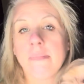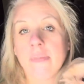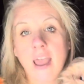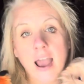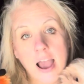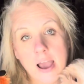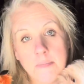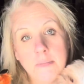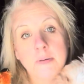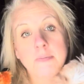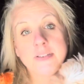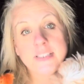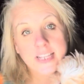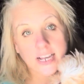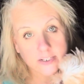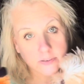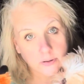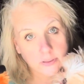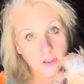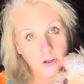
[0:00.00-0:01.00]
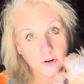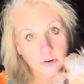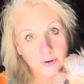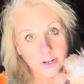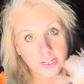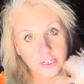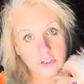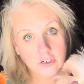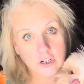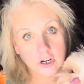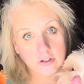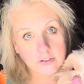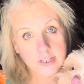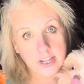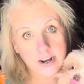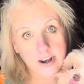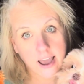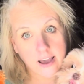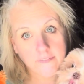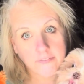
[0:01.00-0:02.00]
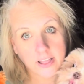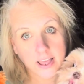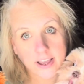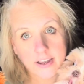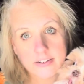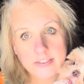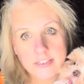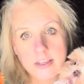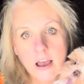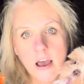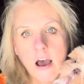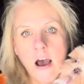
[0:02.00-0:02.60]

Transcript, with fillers: I'm obsessed with the Korean shows on Netflix.